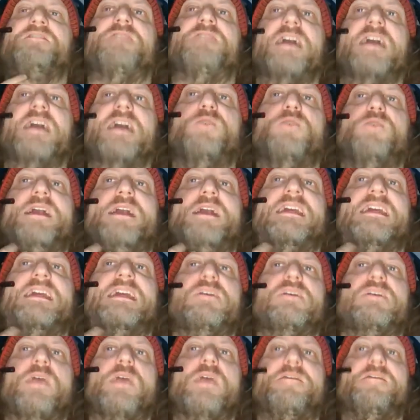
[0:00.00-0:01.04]
to find a way to
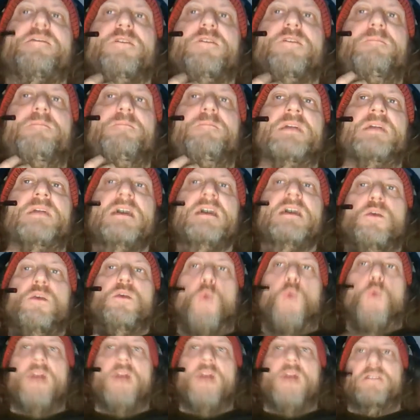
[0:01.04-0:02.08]
get away from
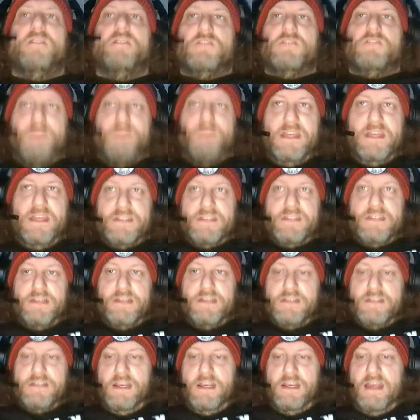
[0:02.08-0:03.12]
one of those
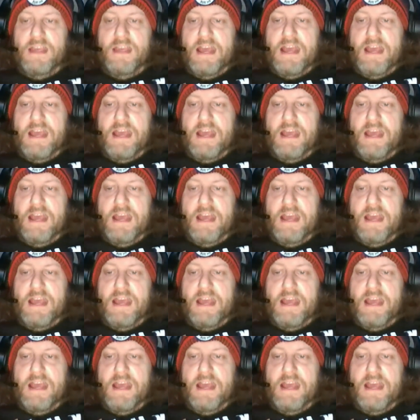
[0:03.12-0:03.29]
pieces.